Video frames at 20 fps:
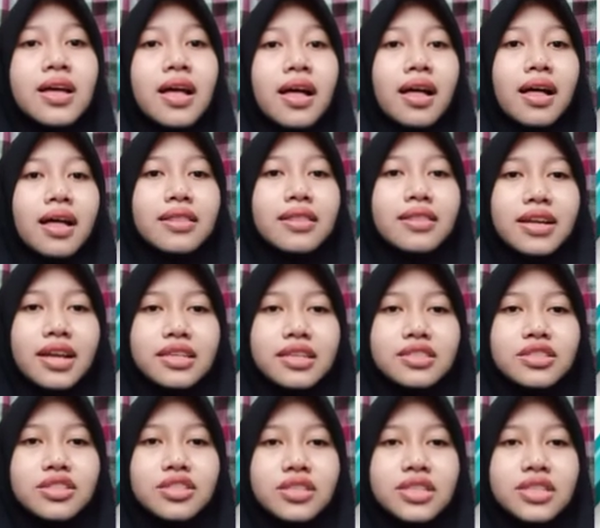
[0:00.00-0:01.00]
The next
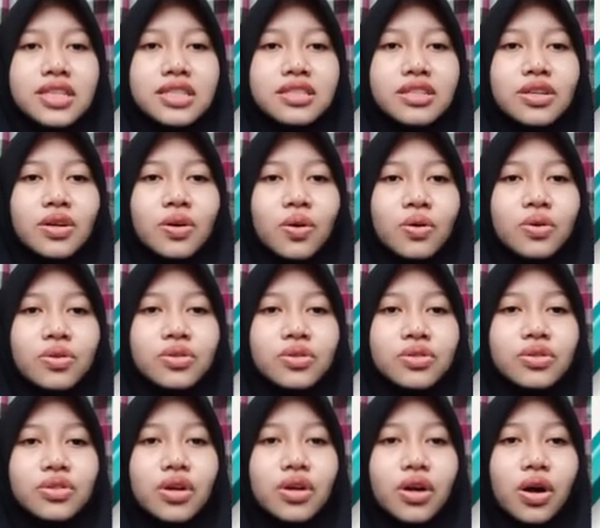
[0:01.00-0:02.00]
student goes
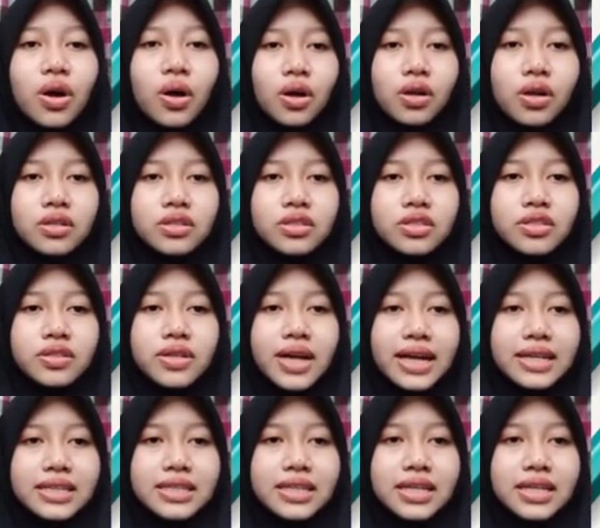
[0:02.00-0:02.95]
on to add